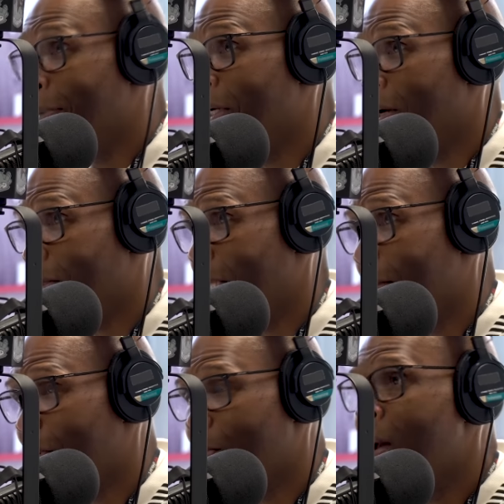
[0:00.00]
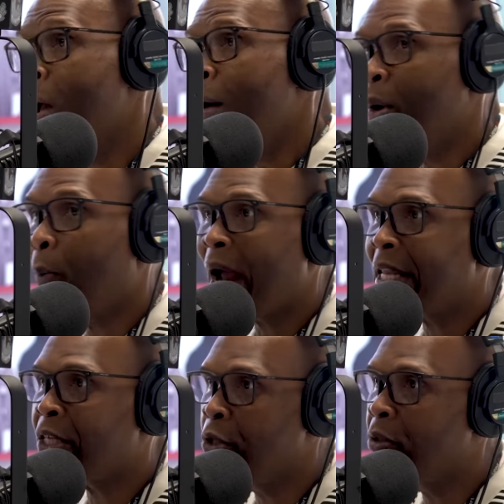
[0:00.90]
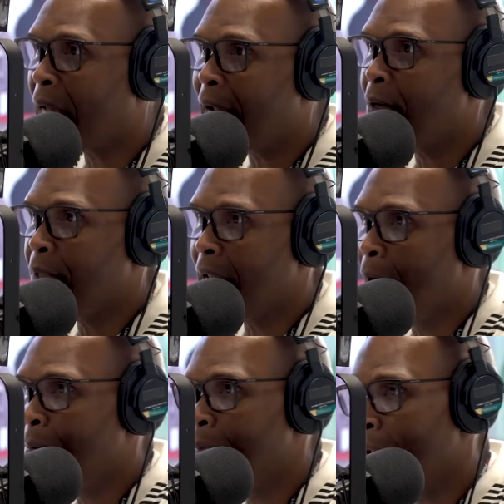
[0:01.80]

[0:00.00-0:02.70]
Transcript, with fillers: you know what I'm saying. But why did you title the album